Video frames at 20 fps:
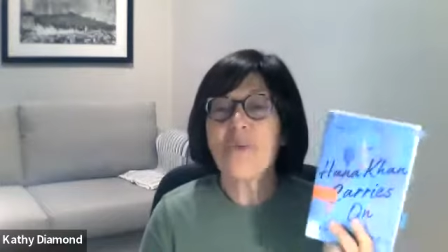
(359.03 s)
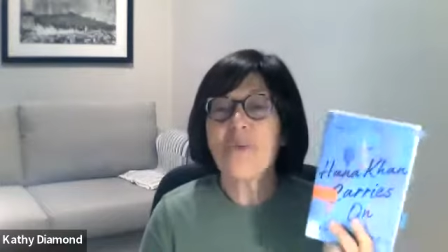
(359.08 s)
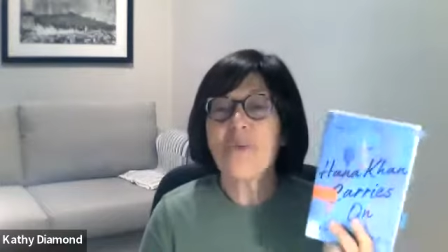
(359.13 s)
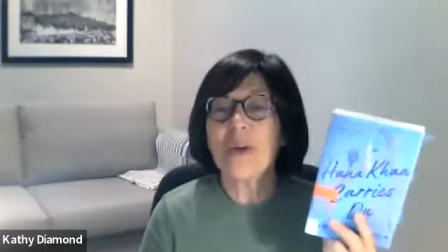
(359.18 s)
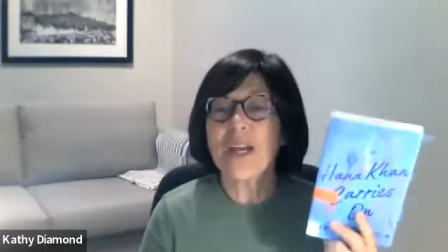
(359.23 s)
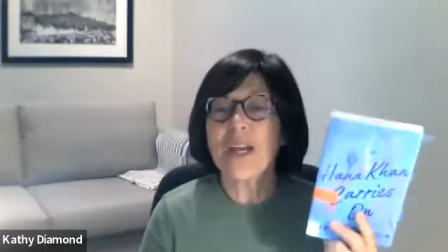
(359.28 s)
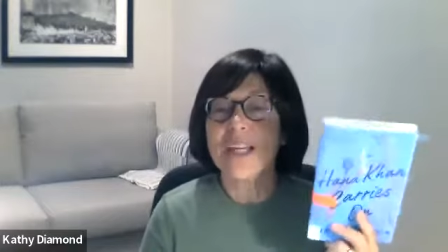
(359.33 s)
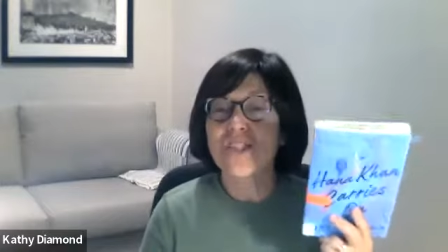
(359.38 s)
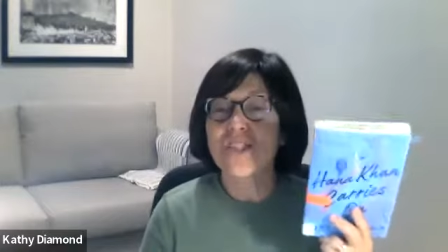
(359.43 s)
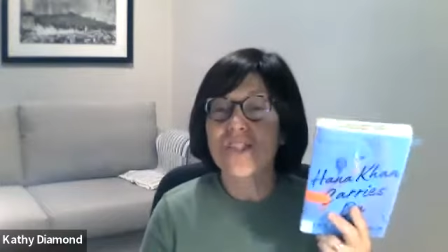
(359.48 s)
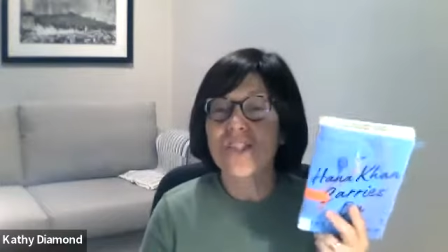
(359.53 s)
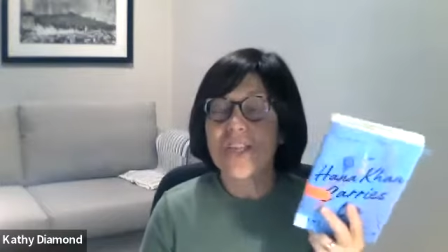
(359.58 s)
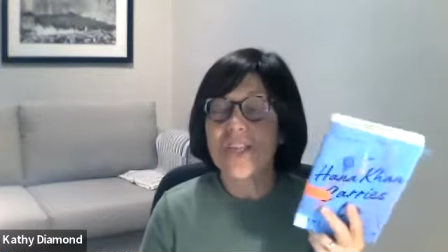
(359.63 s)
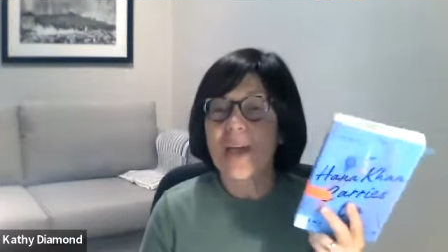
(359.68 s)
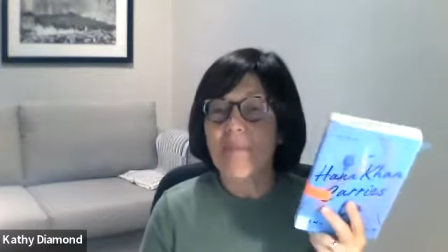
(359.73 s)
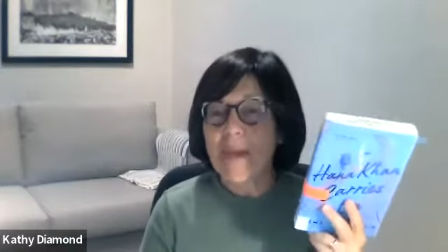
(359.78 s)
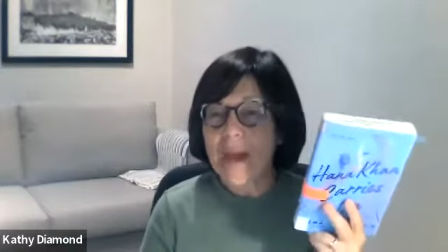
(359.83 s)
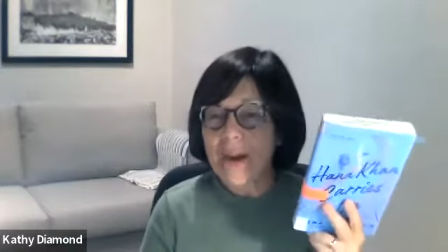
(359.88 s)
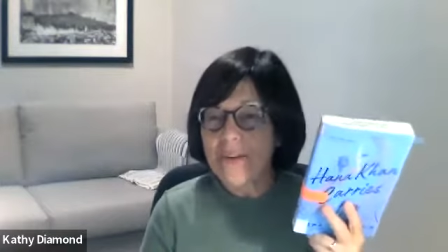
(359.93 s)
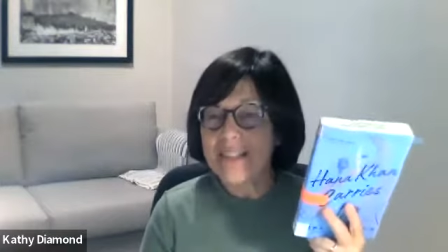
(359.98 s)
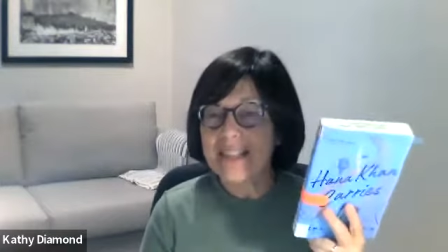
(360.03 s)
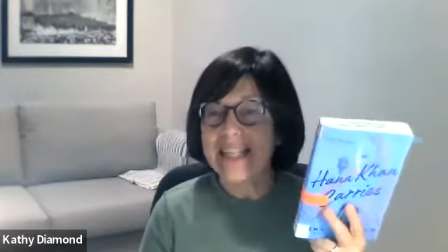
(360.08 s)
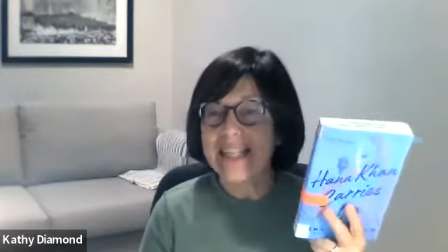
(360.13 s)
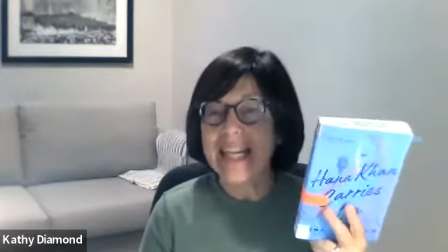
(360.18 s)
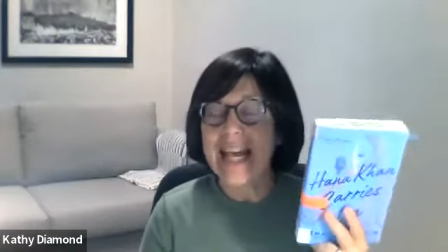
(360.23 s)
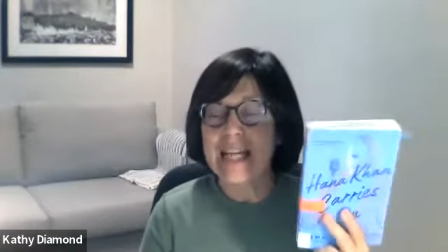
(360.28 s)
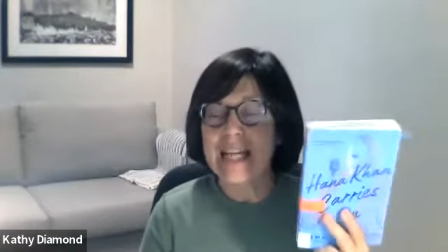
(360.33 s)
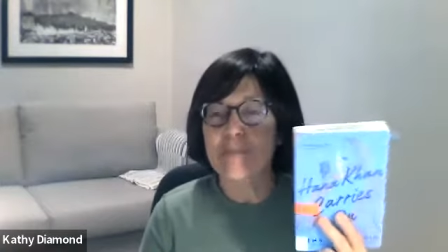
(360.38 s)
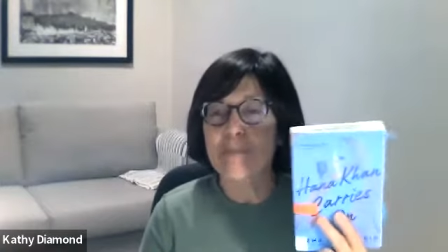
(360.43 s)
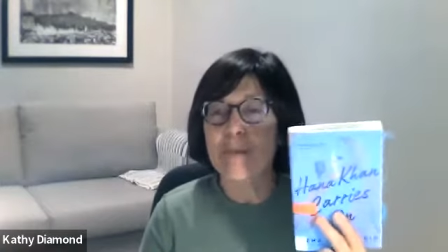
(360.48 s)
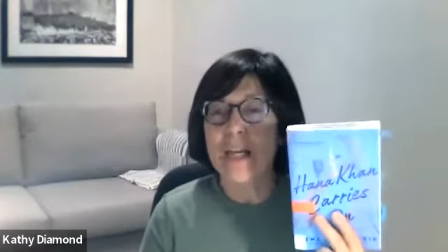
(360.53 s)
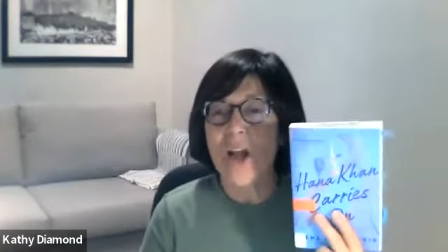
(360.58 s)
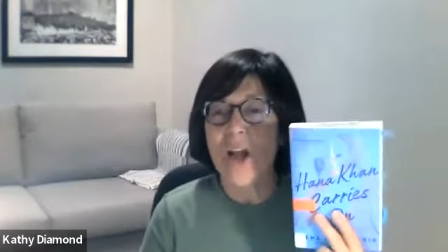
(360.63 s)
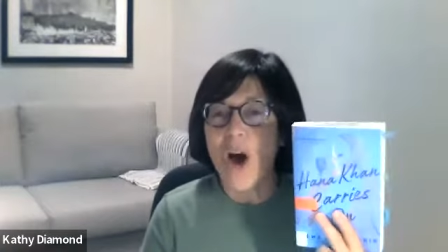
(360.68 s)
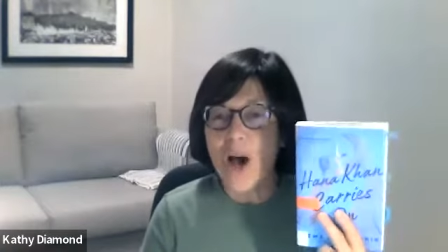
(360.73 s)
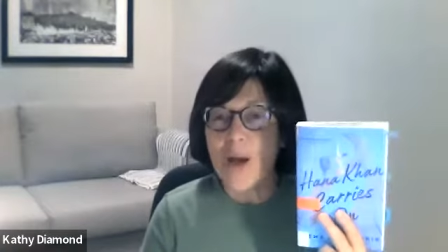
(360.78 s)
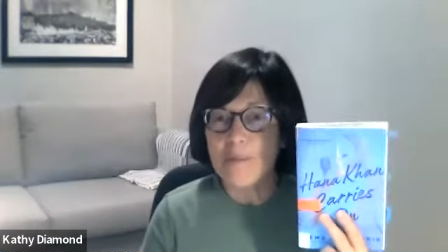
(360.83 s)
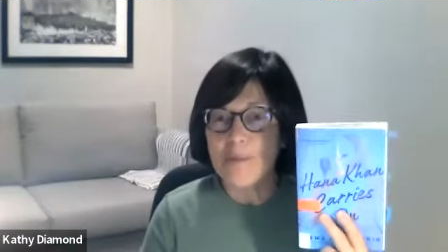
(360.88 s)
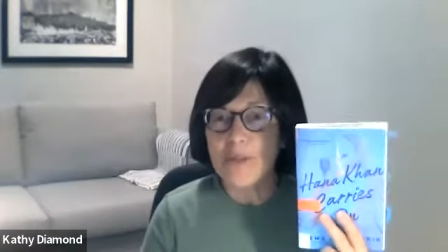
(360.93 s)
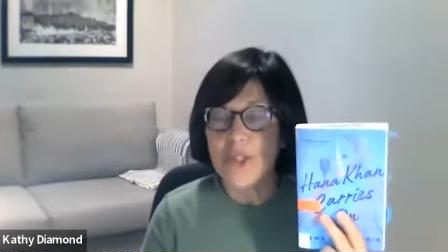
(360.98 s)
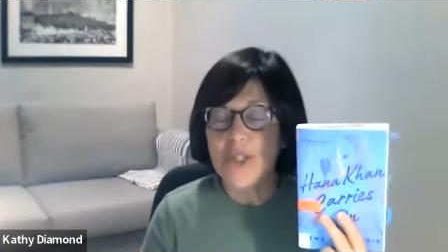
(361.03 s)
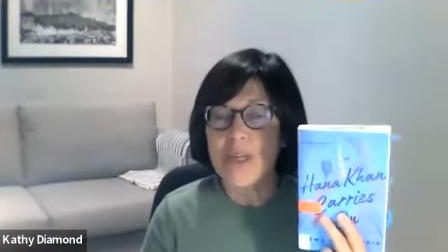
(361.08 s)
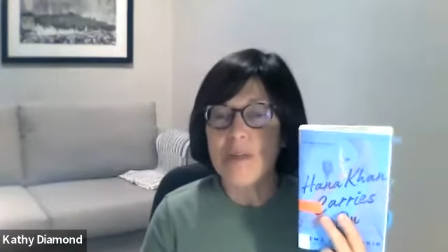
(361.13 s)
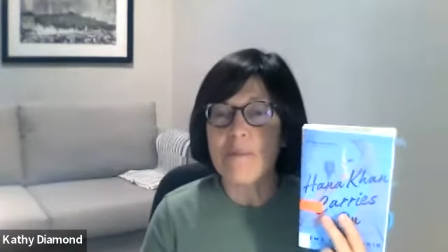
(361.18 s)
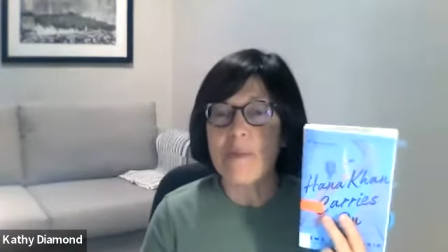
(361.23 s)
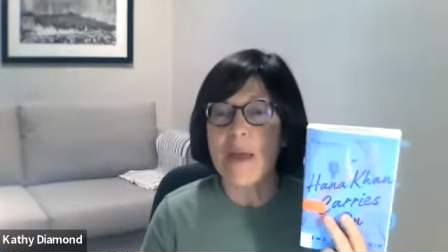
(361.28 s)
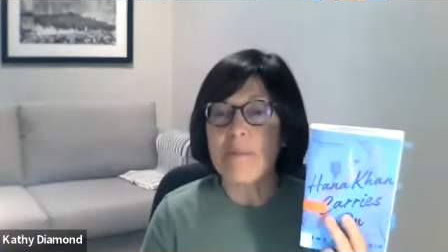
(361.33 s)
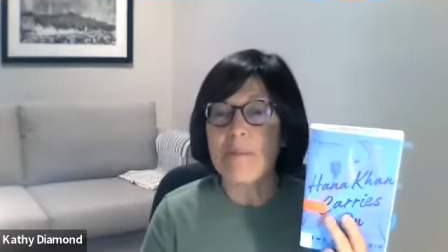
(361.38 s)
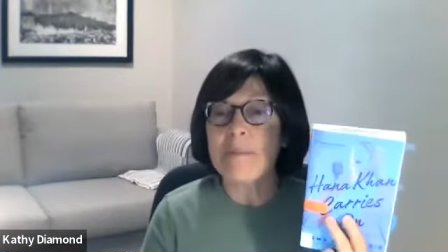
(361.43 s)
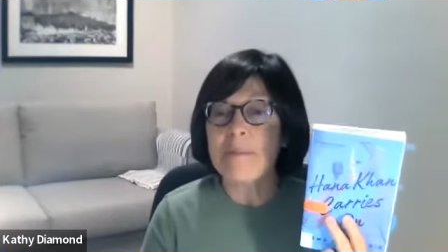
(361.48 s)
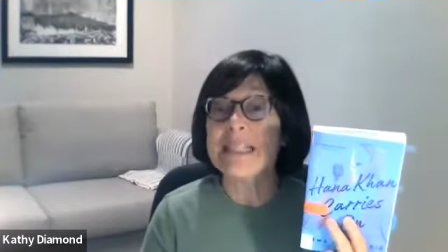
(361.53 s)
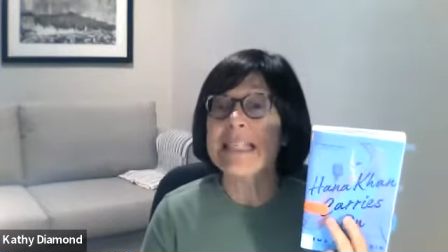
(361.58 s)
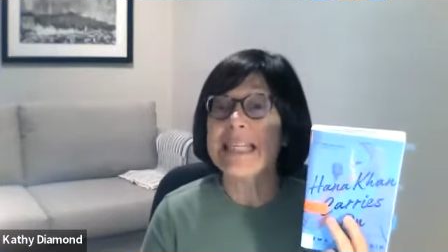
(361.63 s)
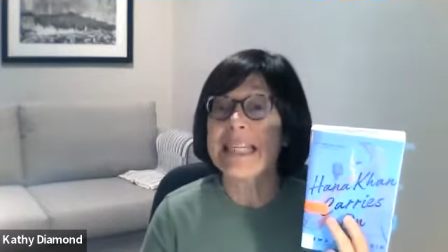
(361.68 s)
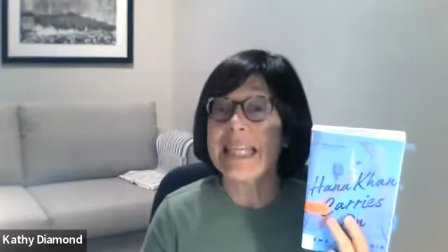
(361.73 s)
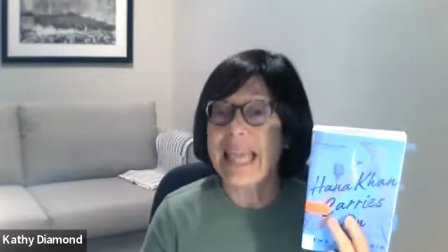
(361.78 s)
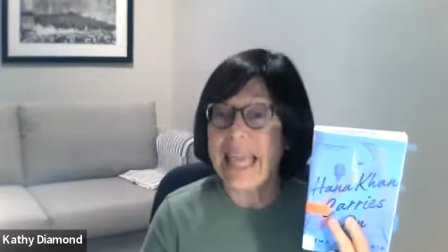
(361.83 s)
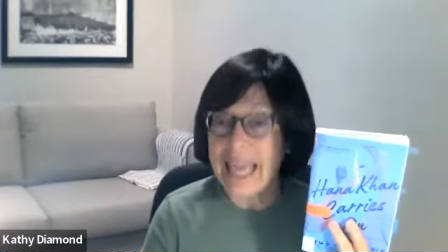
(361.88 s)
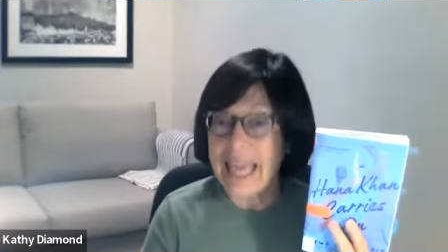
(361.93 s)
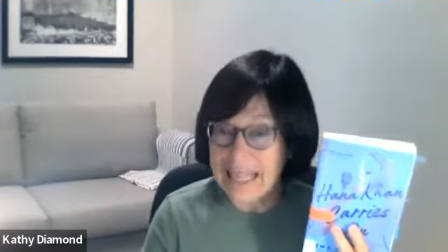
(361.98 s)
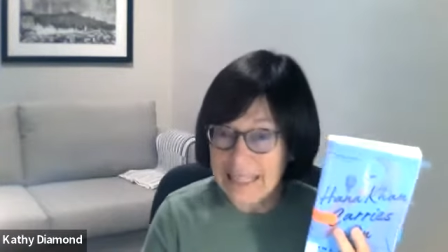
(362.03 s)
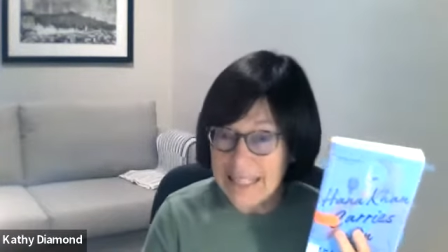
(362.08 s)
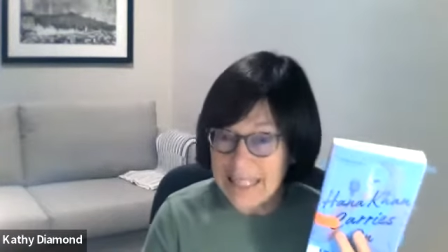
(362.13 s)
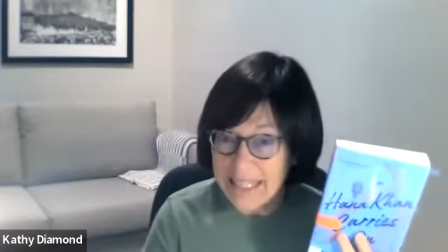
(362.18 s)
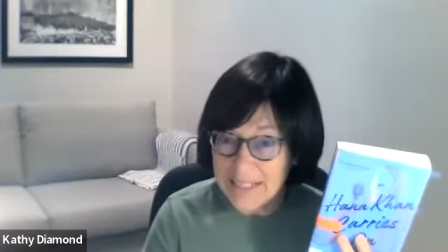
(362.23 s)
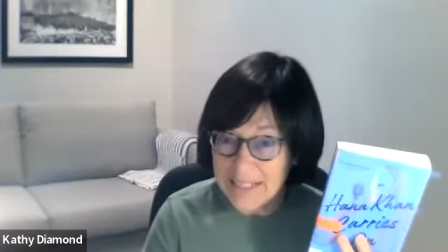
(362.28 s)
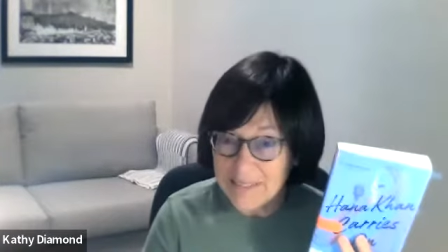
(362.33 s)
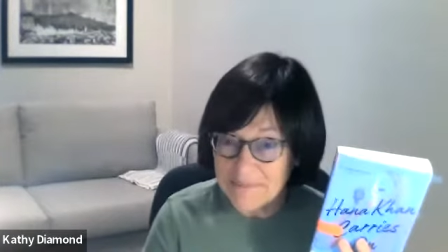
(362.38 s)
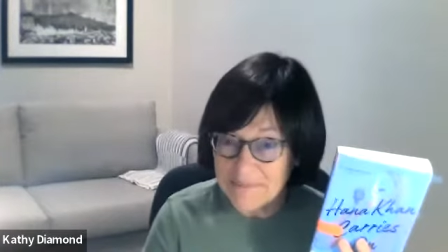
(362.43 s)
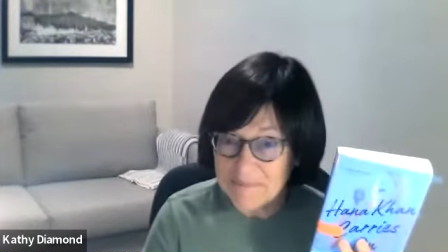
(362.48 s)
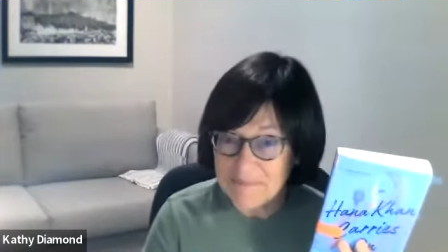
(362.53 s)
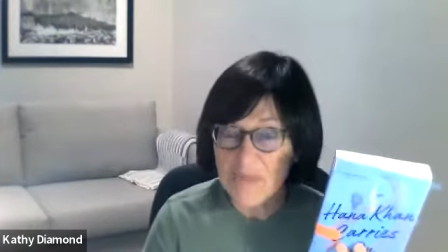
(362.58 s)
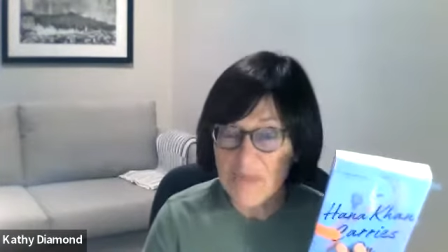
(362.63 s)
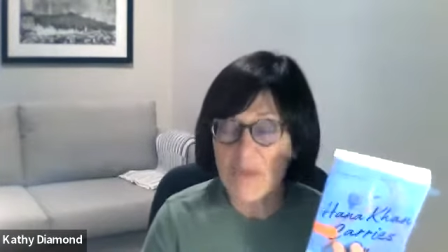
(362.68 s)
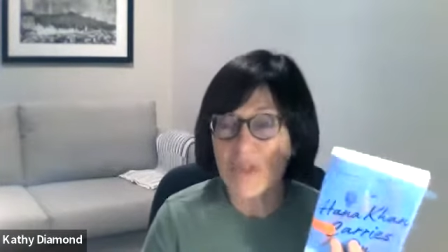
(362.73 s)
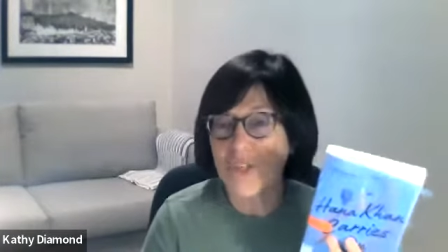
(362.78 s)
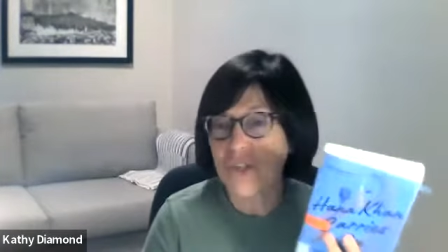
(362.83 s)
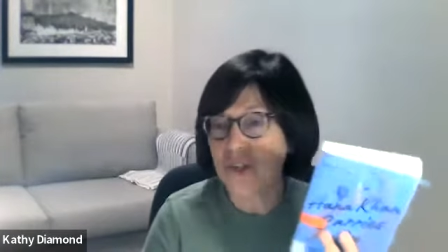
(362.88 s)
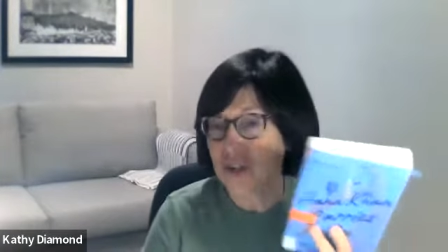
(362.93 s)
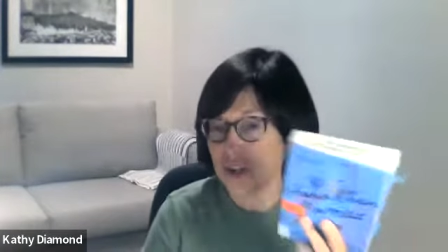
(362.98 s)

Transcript: which apparently has been optioned by Mindy Kaling, which